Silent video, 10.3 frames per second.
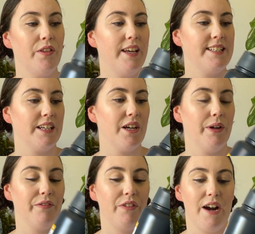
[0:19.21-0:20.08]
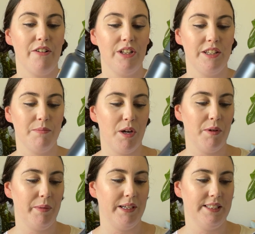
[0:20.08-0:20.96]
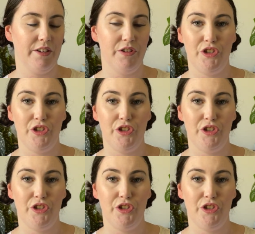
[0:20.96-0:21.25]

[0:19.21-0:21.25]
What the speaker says: These are going viral at the moment because they're a